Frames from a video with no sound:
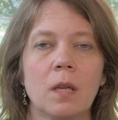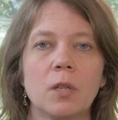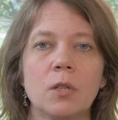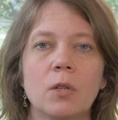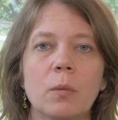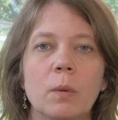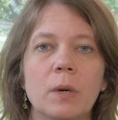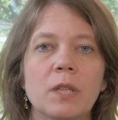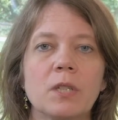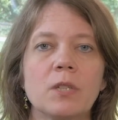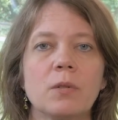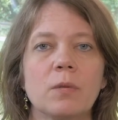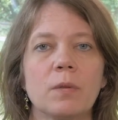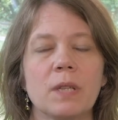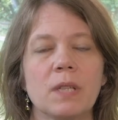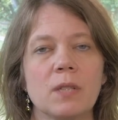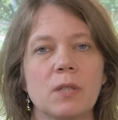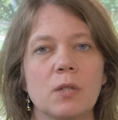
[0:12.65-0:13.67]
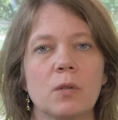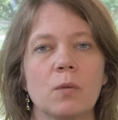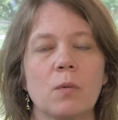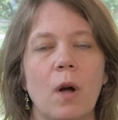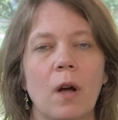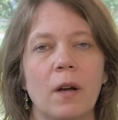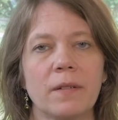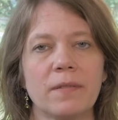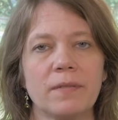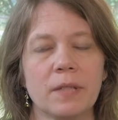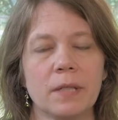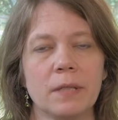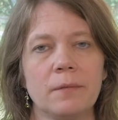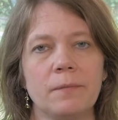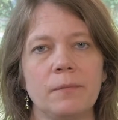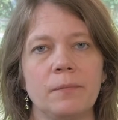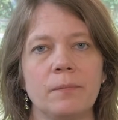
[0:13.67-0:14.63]
You don't want to do these too
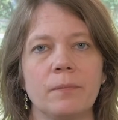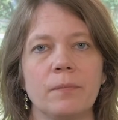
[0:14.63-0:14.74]
often.